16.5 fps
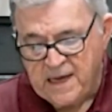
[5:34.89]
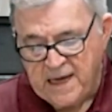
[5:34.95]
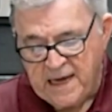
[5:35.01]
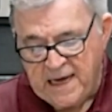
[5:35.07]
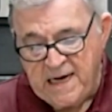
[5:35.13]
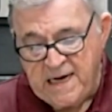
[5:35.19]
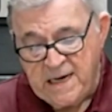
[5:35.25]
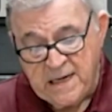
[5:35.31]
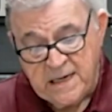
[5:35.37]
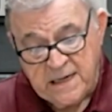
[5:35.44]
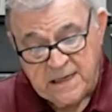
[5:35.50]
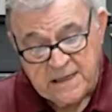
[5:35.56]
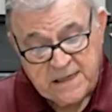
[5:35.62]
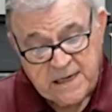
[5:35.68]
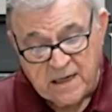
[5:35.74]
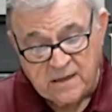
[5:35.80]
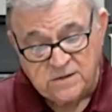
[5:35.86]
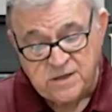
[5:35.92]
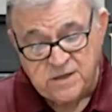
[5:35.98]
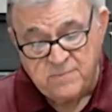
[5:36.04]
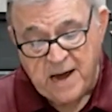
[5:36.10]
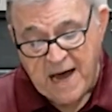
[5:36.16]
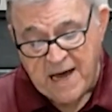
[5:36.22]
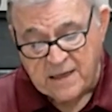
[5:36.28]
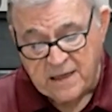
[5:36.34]
He tells
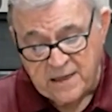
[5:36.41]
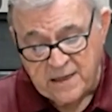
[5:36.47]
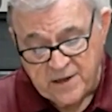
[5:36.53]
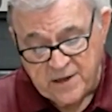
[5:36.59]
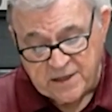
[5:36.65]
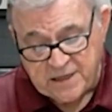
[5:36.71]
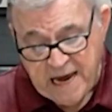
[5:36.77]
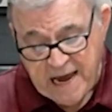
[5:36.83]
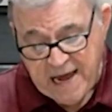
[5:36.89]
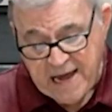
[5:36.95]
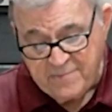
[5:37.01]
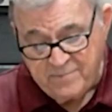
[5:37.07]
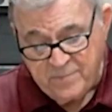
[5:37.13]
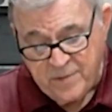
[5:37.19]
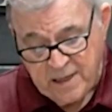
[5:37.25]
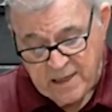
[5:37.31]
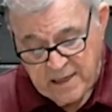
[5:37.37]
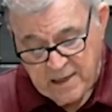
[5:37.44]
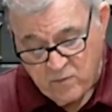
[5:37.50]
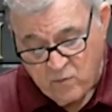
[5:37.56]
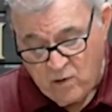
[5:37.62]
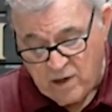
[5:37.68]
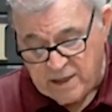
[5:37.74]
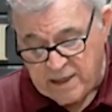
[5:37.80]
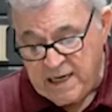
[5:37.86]
about the time
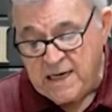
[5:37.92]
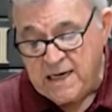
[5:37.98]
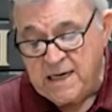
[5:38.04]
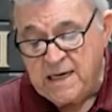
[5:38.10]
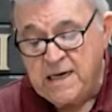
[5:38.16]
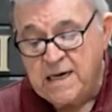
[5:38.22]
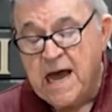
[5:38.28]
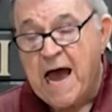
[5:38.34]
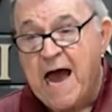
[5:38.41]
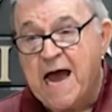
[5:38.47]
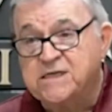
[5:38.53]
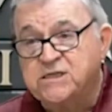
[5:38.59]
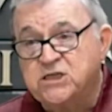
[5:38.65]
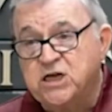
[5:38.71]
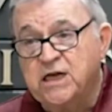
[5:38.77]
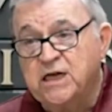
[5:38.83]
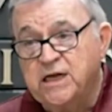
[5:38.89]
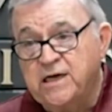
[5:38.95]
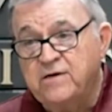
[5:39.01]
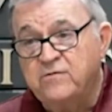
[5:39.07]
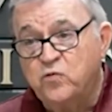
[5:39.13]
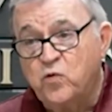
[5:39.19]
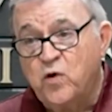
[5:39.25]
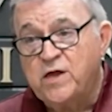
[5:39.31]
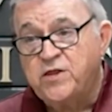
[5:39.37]
when he actually
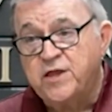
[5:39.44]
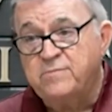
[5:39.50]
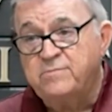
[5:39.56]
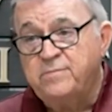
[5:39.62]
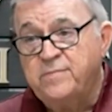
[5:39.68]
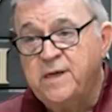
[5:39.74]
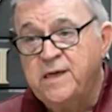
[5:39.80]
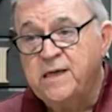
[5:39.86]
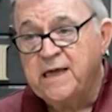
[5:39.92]
lived with them